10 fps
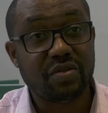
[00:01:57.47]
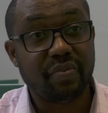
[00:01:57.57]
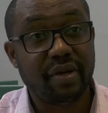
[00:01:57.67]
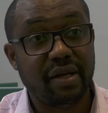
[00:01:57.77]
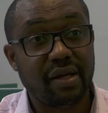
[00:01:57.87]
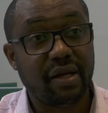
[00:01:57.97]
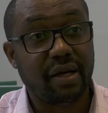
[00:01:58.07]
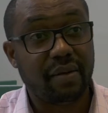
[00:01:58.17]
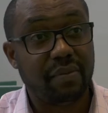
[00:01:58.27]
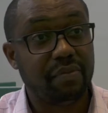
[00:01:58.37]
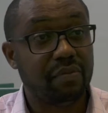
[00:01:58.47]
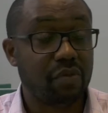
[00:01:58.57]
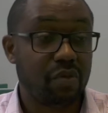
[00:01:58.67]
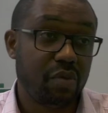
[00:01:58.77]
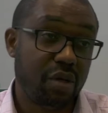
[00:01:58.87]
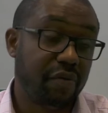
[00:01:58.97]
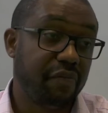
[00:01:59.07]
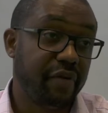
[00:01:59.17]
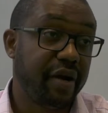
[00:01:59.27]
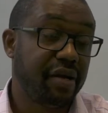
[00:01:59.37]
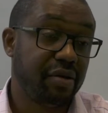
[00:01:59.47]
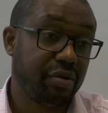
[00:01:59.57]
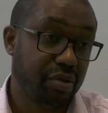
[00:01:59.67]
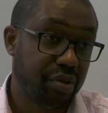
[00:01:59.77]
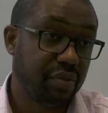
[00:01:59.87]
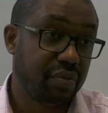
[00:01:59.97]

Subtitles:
been very good.